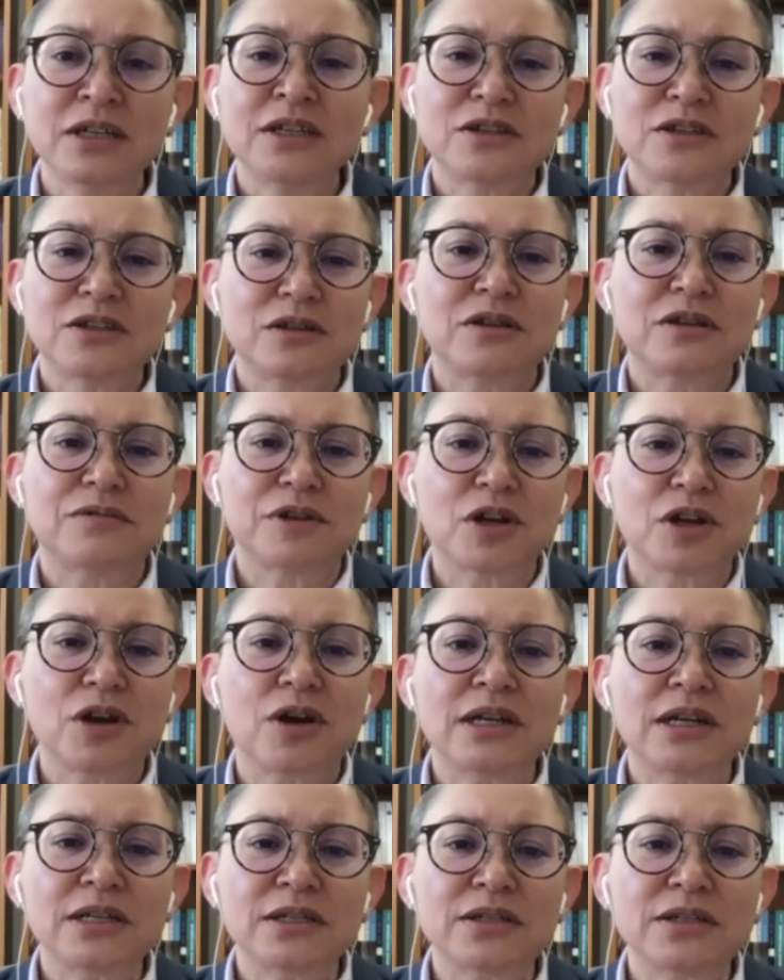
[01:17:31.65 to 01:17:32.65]
so that
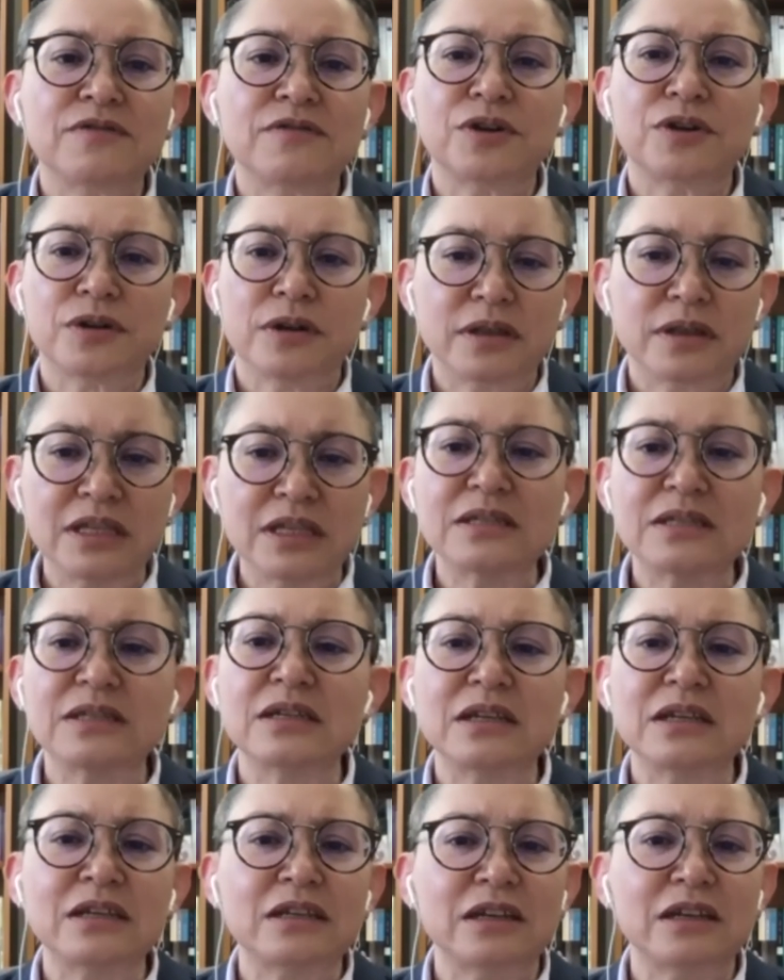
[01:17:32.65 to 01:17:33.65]
regardless of your
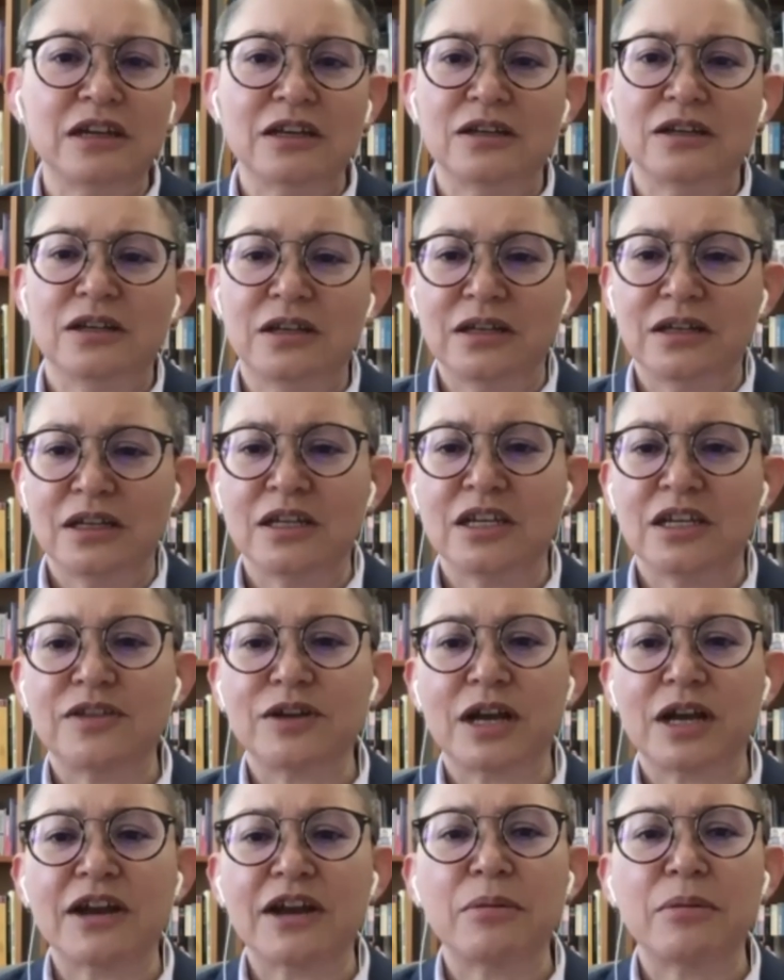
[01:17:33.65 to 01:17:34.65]
ethnicity and any other
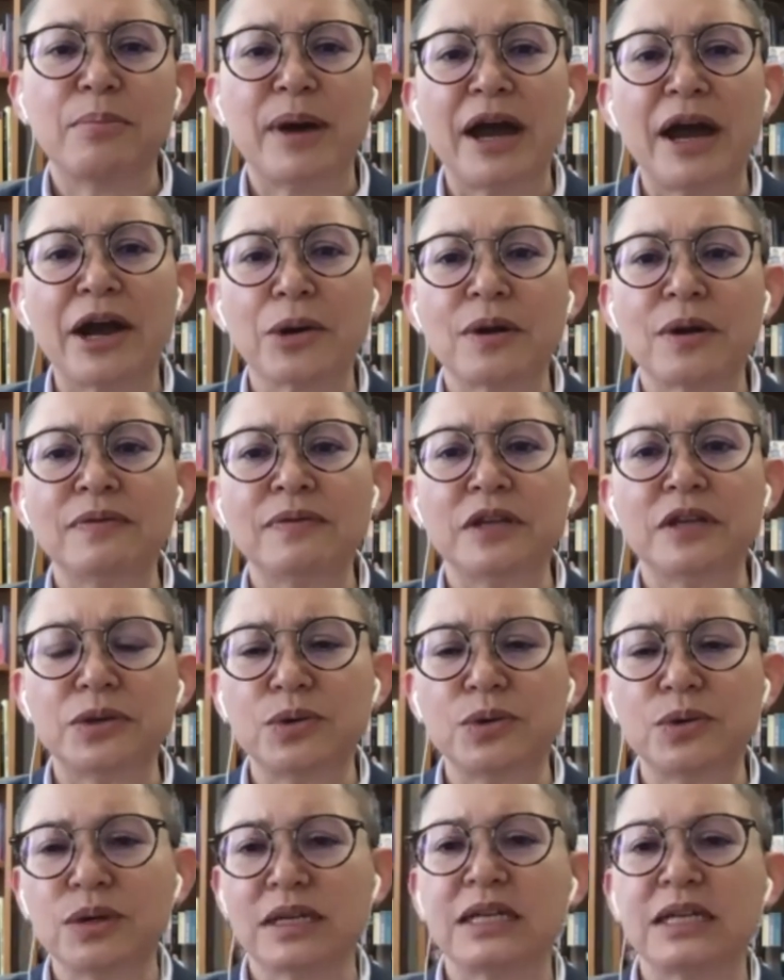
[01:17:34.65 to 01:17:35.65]
kind of background, that you
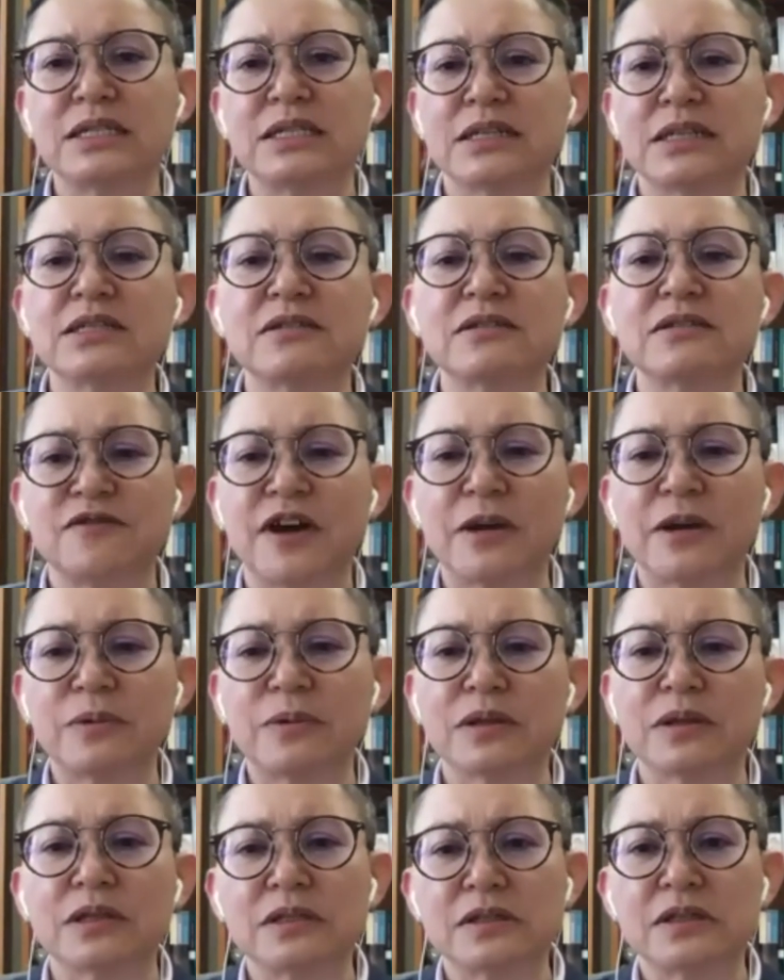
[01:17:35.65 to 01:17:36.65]
can identify
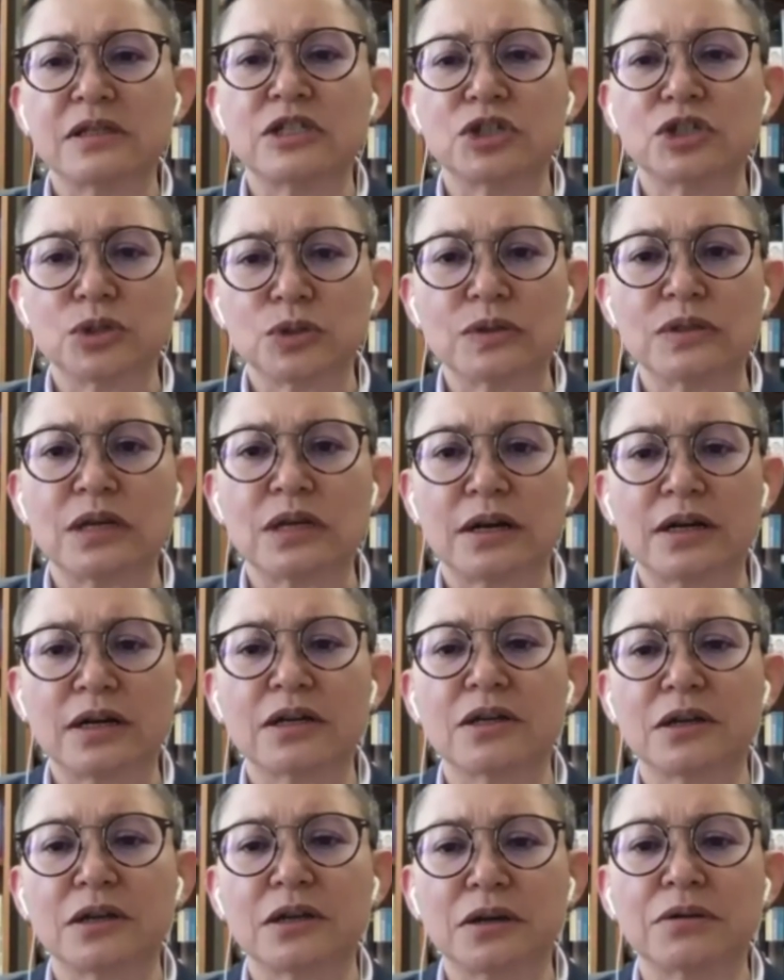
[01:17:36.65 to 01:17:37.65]
with these issues that are
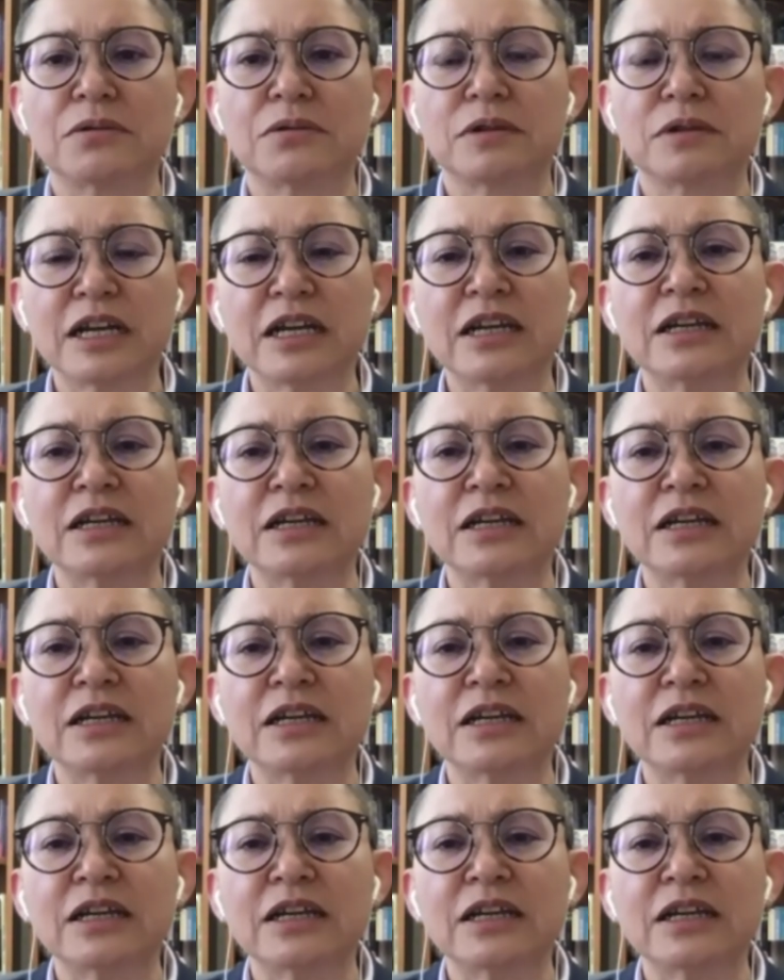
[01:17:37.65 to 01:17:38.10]
here, right?